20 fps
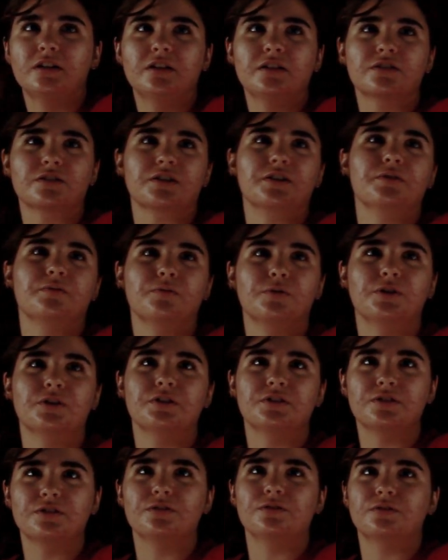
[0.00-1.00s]
Sorry, 1,
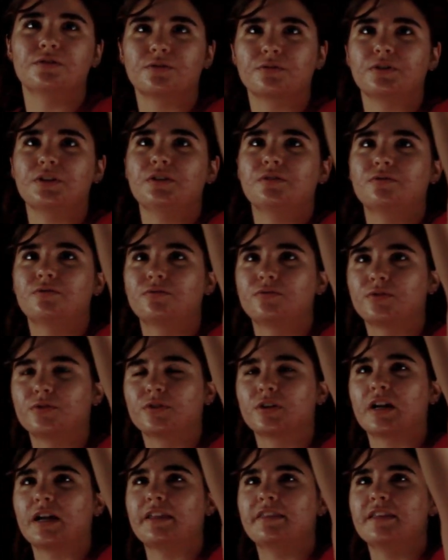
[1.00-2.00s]
2, 3,
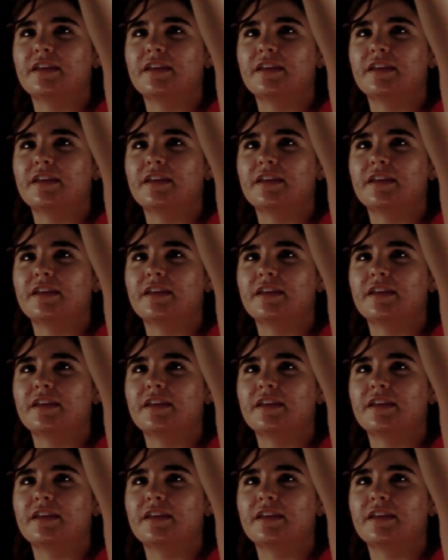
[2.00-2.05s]
4. And